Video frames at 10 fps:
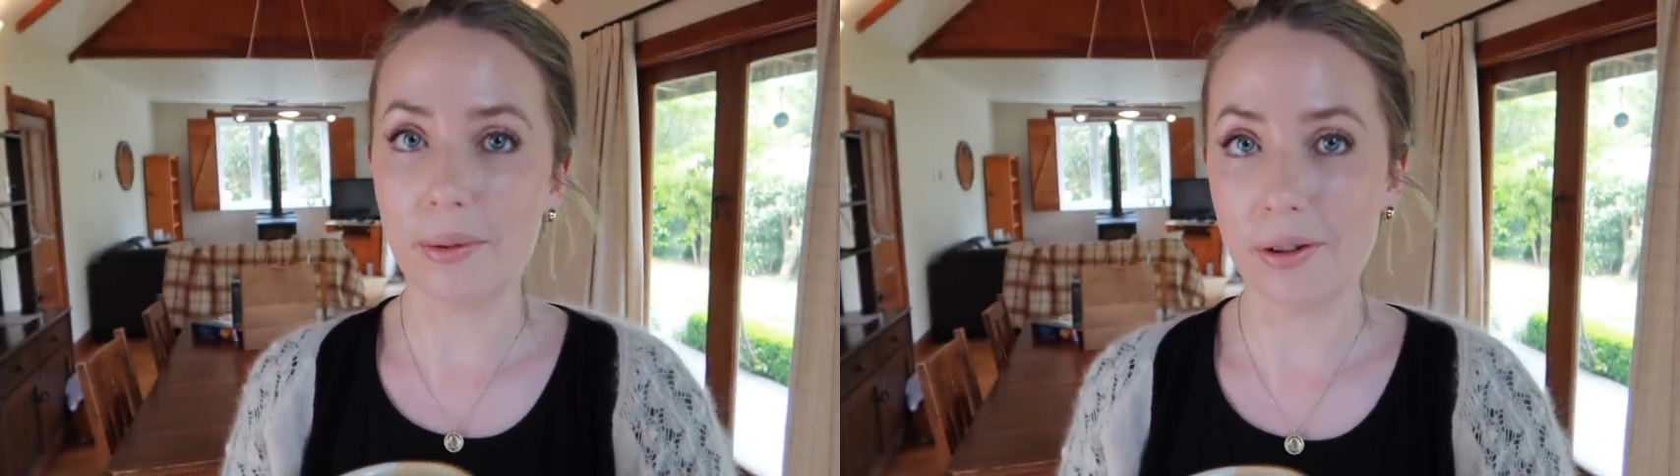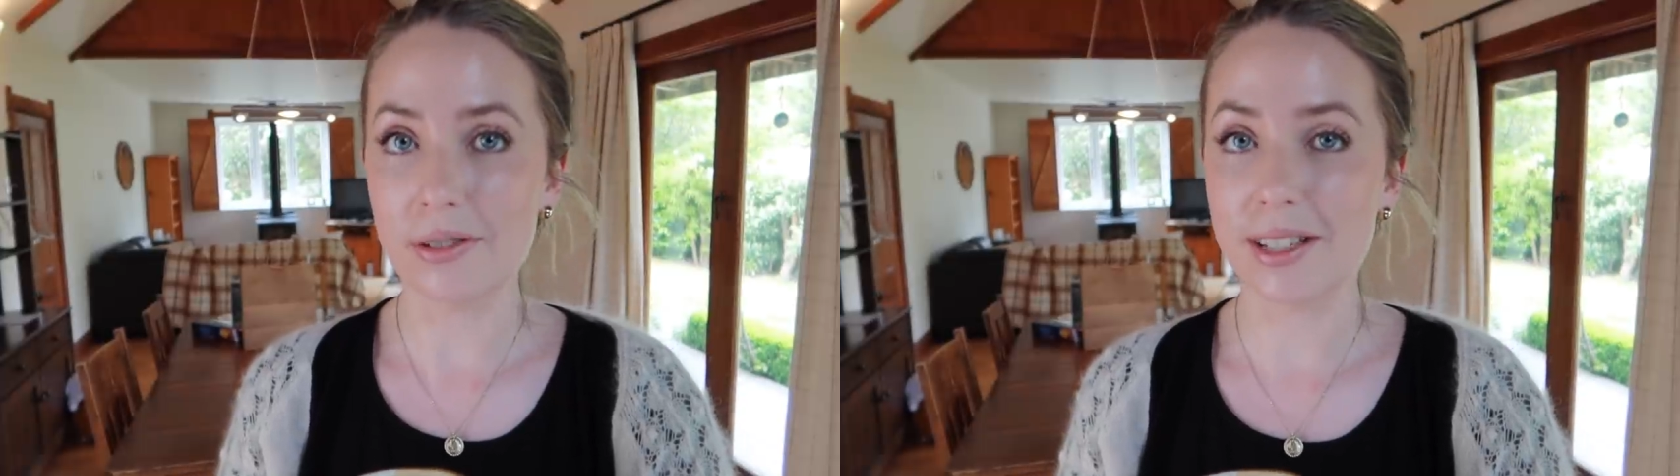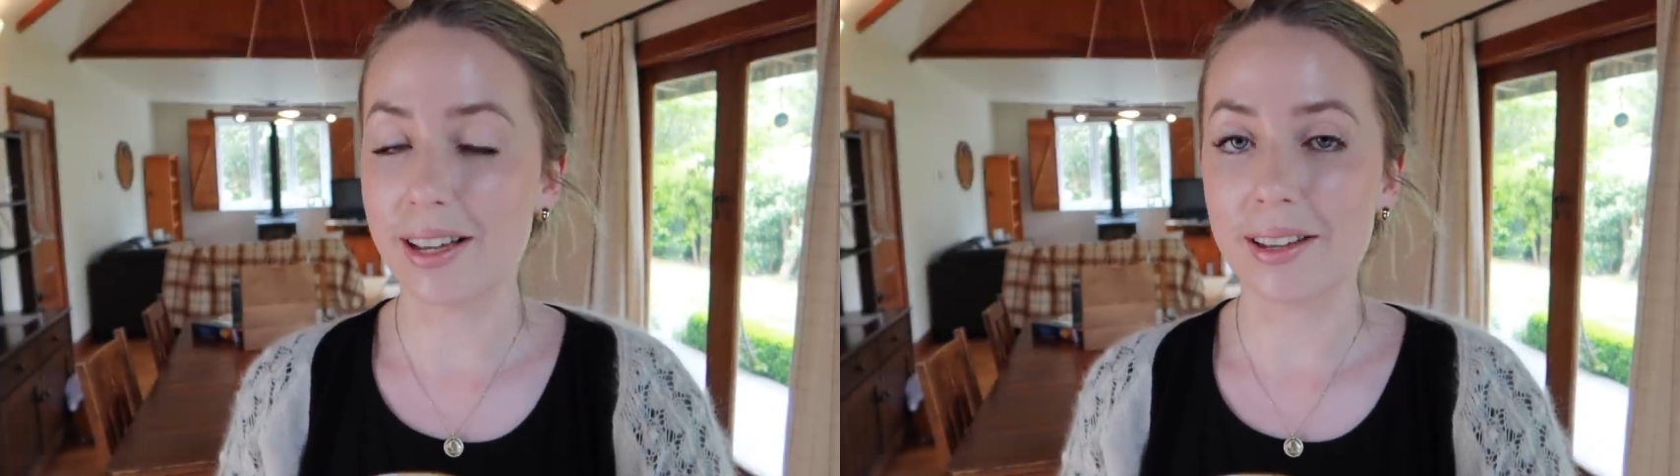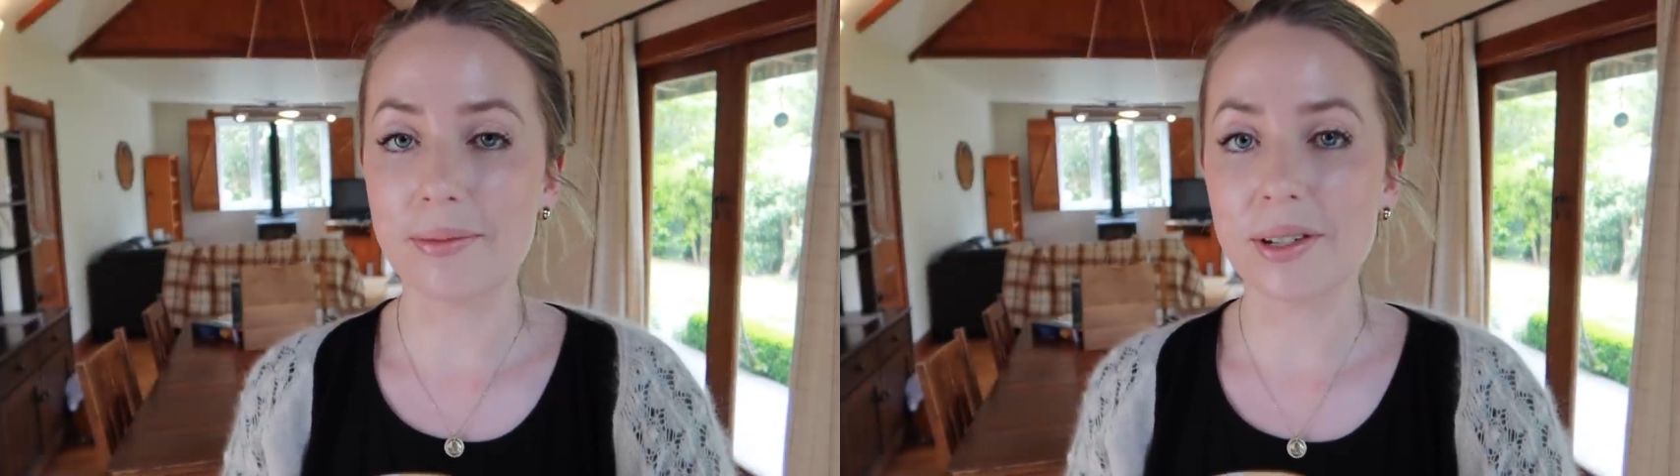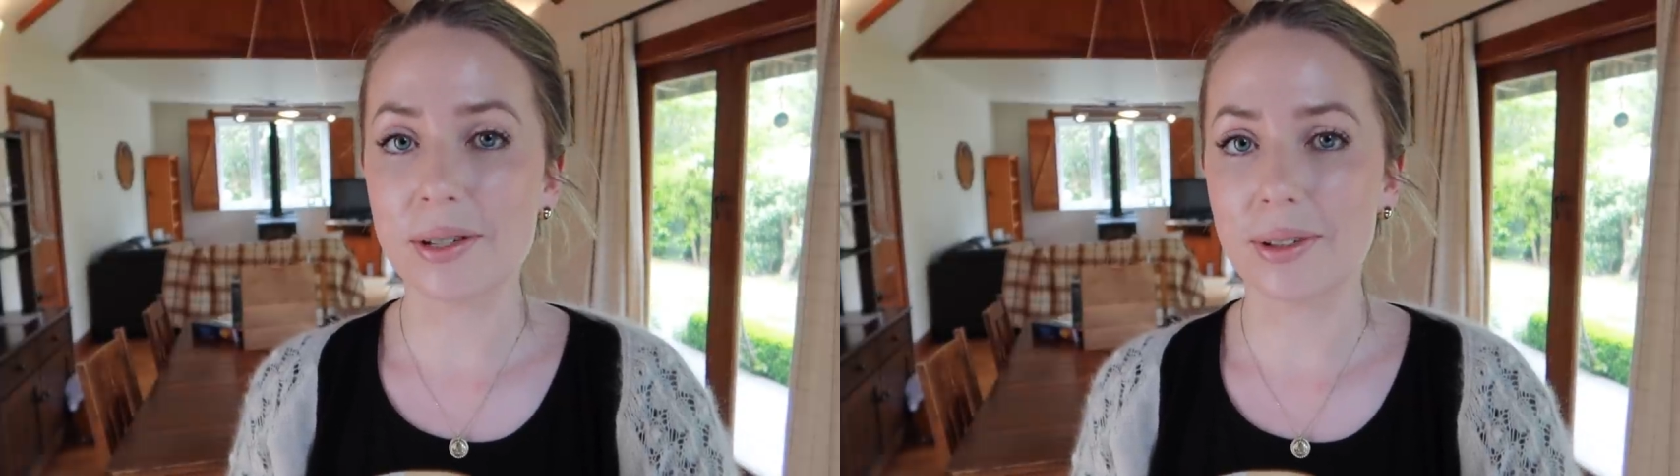won't see them
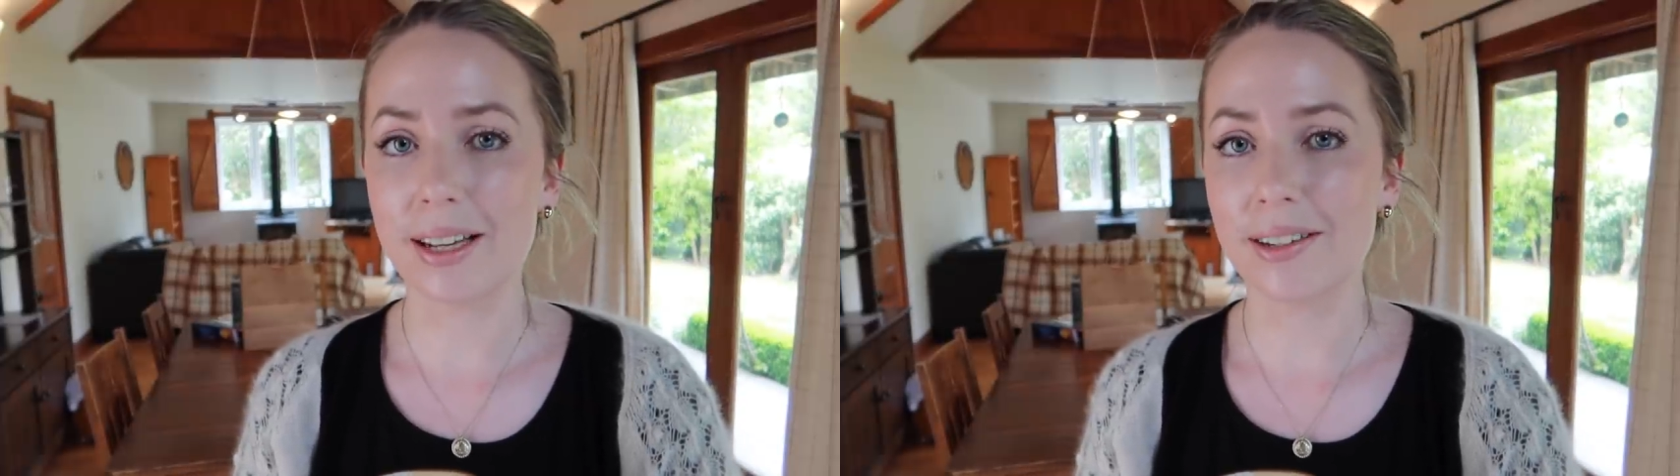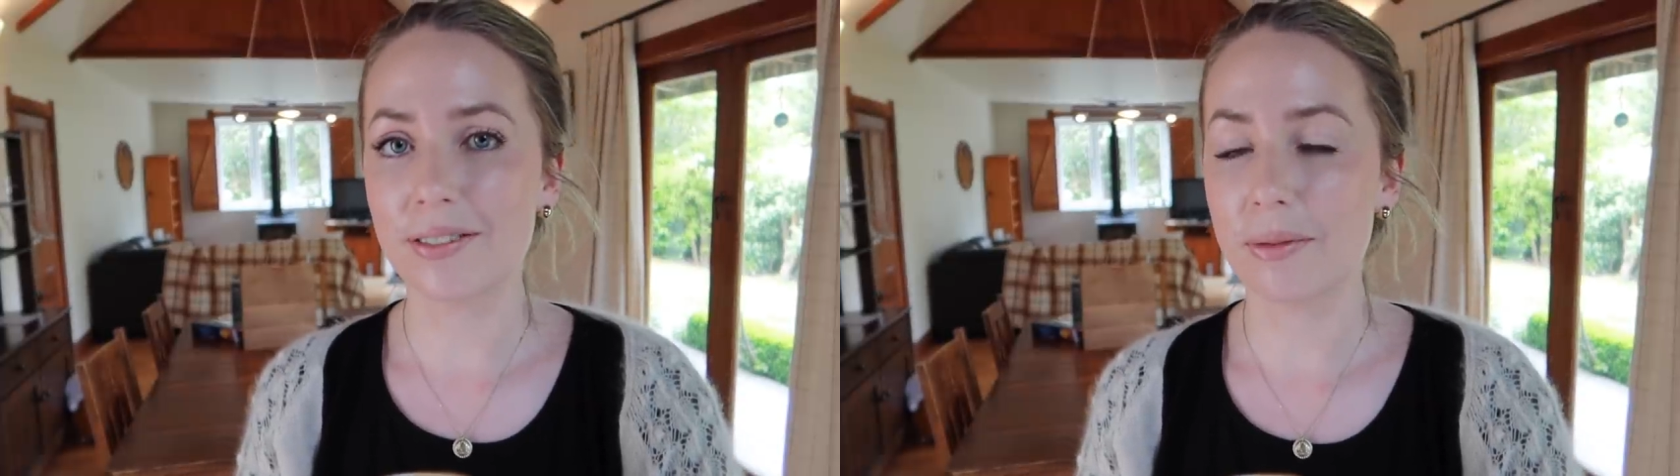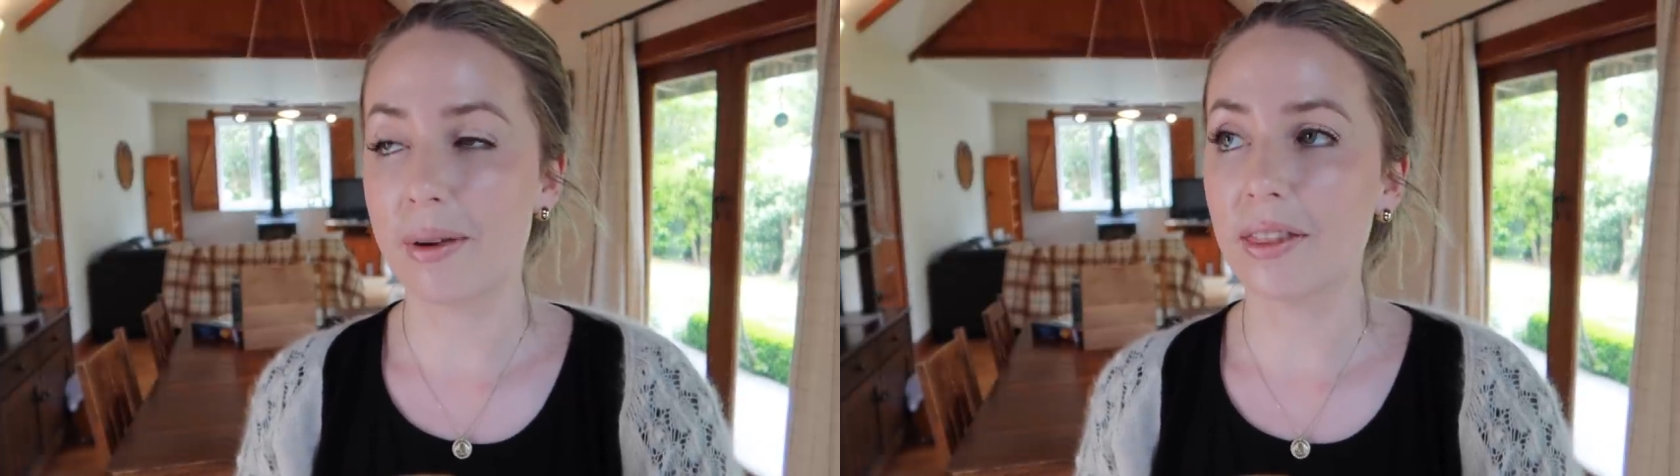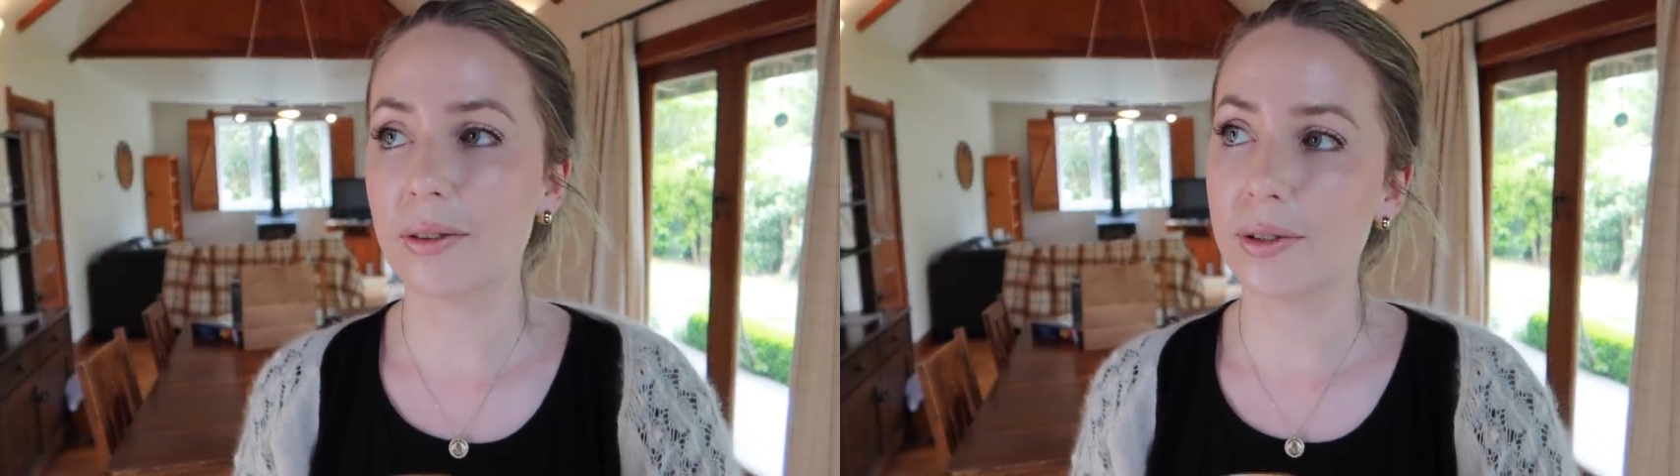until the end of the month,